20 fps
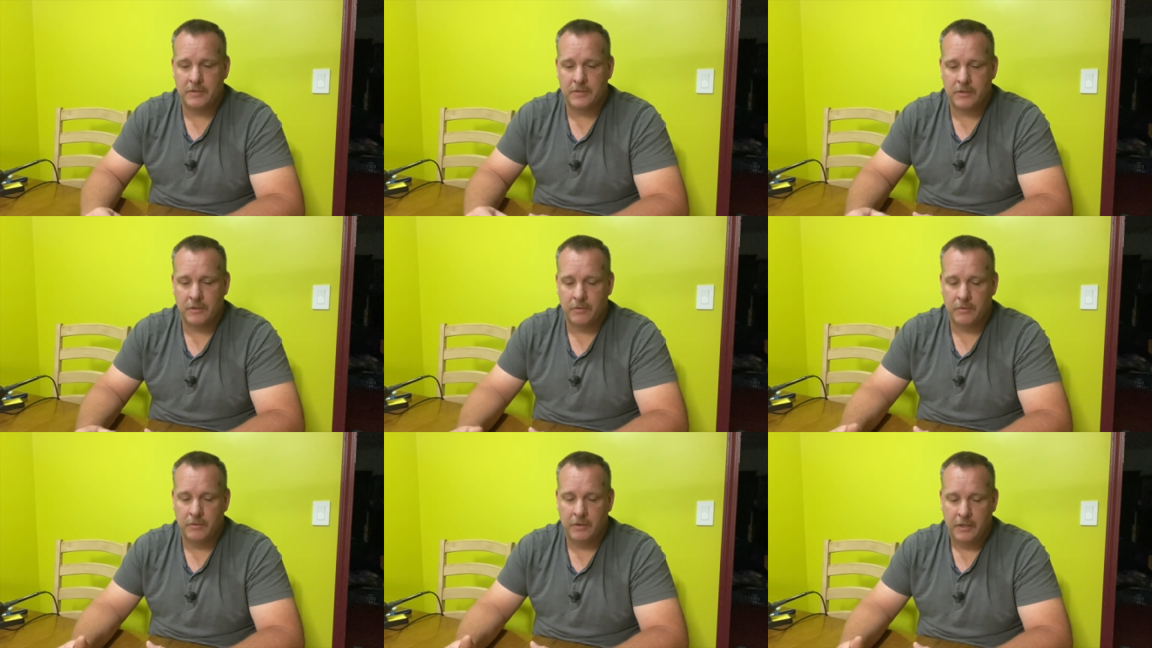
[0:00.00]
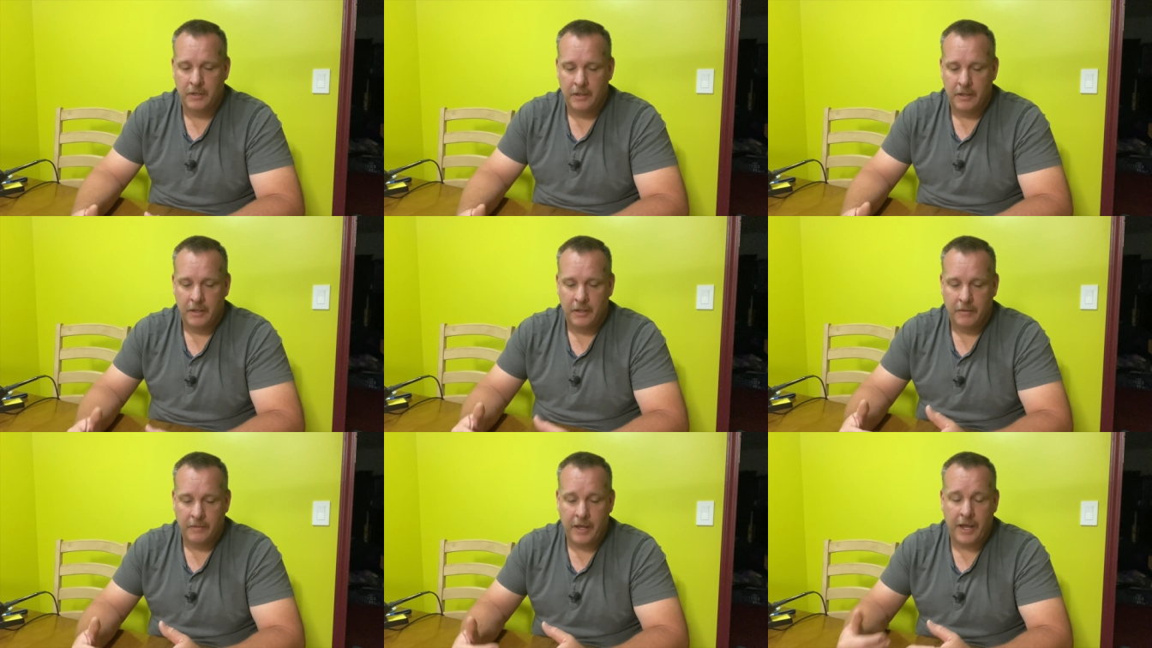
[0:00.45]
So
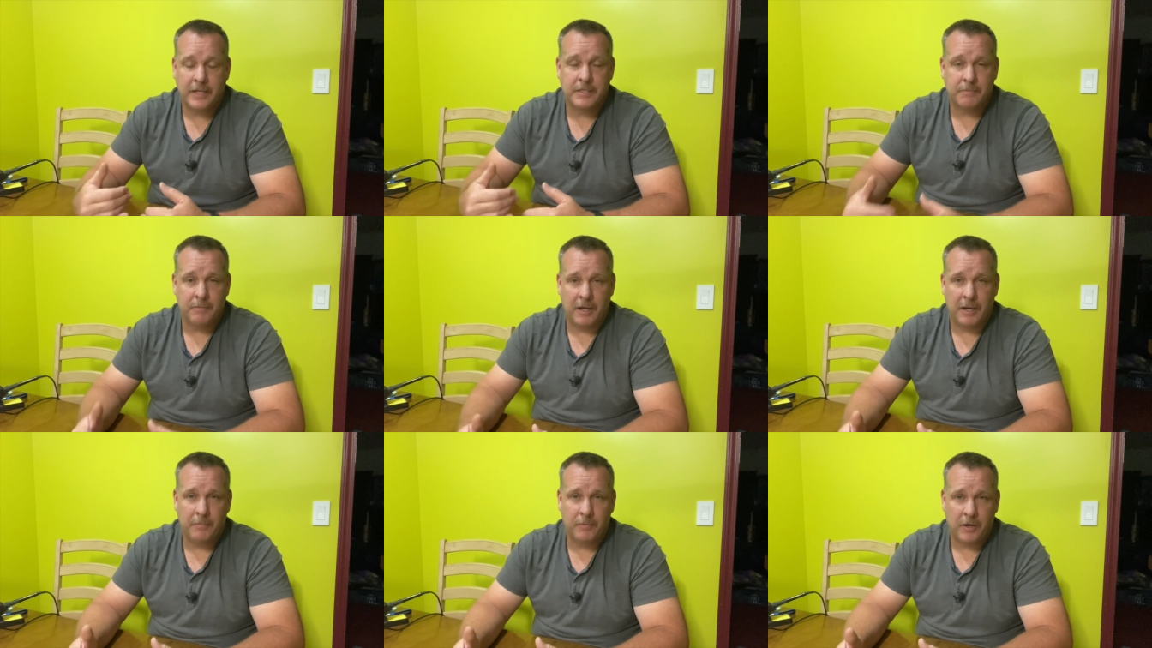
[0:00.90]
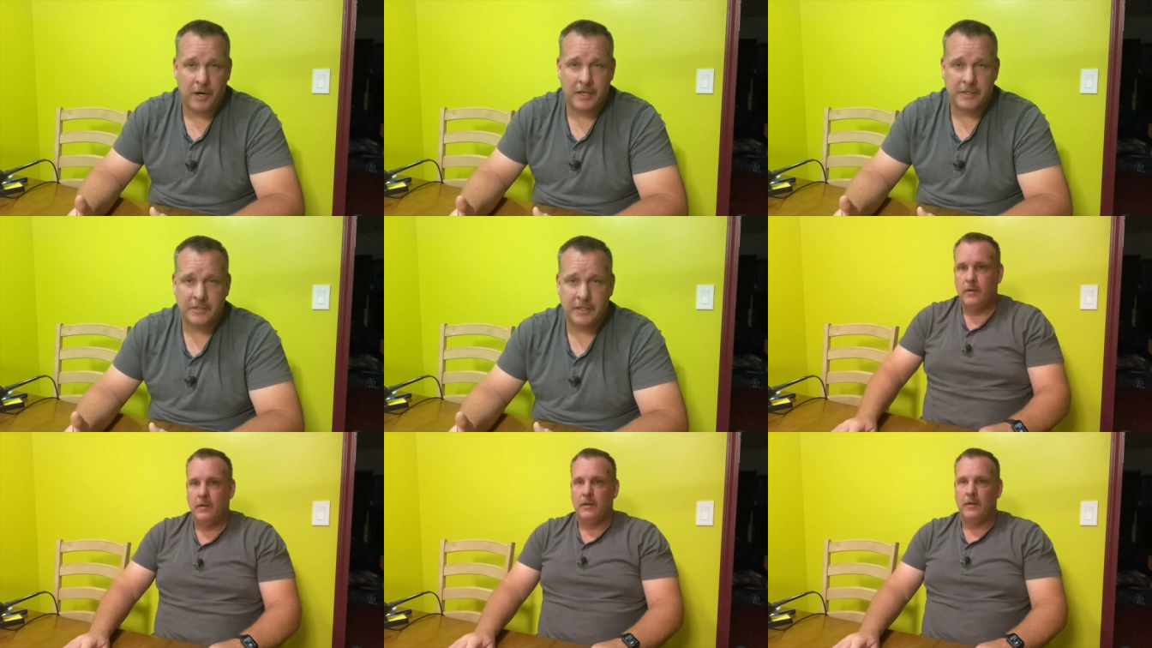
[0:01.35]
that's my
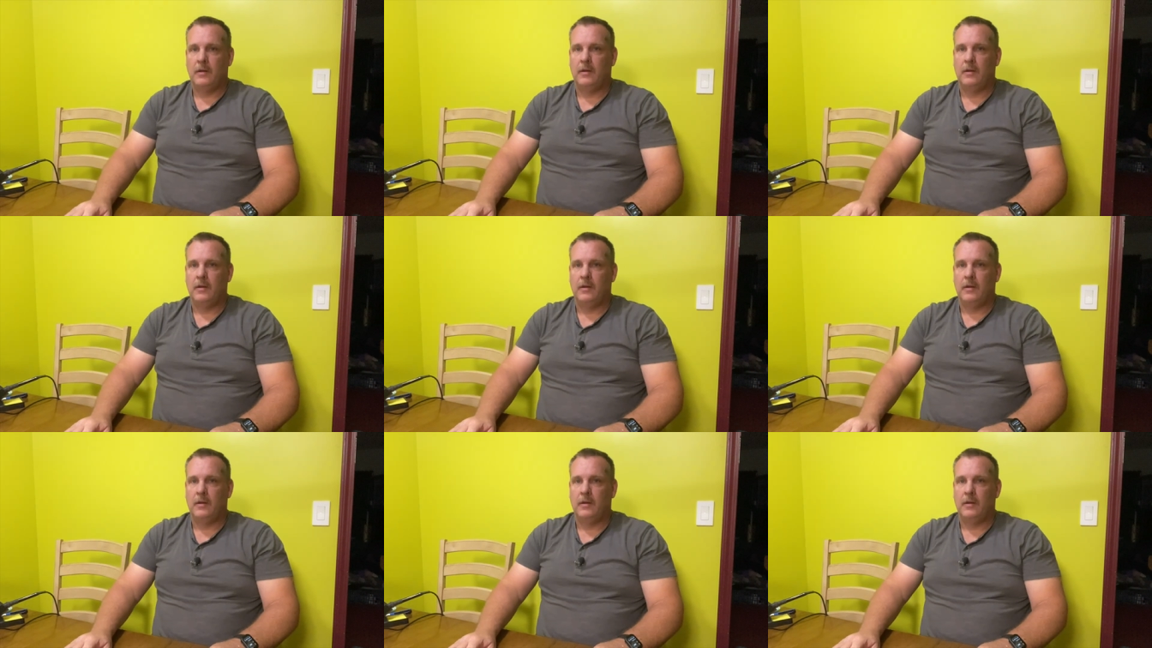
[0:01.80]
process.